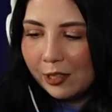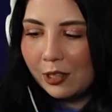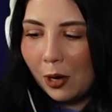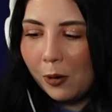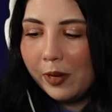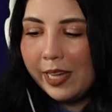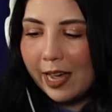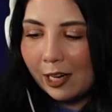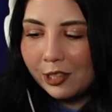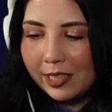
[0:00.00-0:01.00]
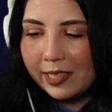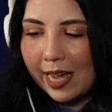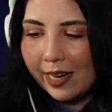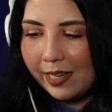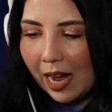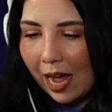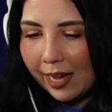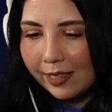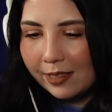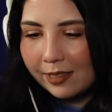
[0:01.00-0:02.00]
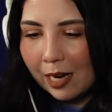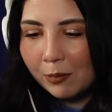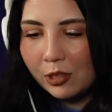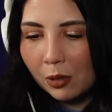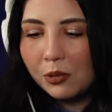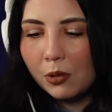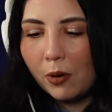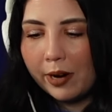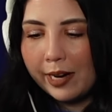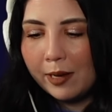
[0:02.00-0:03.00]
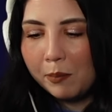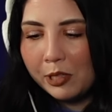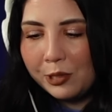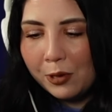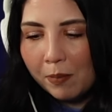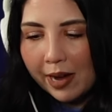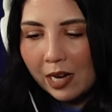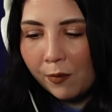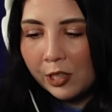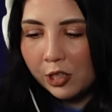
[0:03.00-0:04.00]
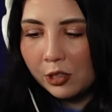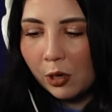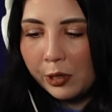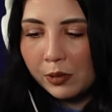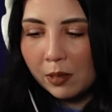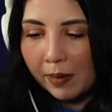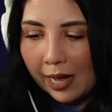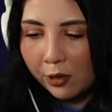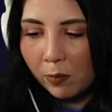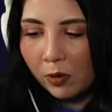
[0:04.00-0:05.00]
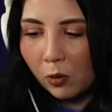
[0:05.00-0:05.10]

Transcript: so he actually said, Guys, I'm so sorry, but do you mind if I just go use the bathroom real